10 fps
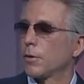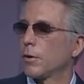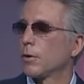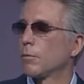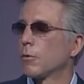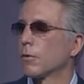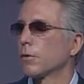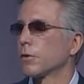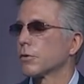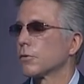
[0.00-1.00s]
And the
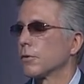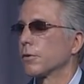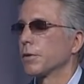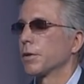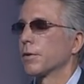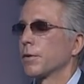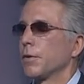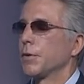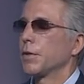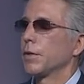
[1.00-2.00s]
moral of the story
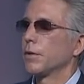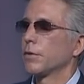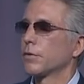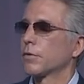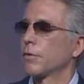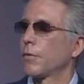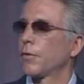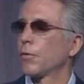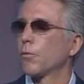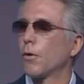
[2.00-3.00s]
is
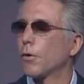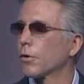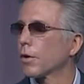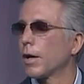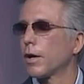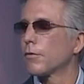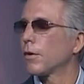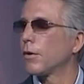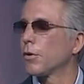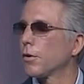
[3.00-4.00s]
we're all going to have
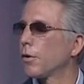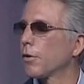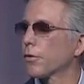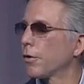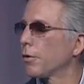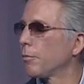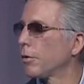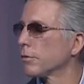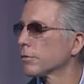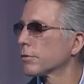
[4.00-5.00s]
our, our
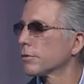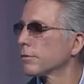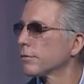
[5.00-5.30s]
thunderbolts.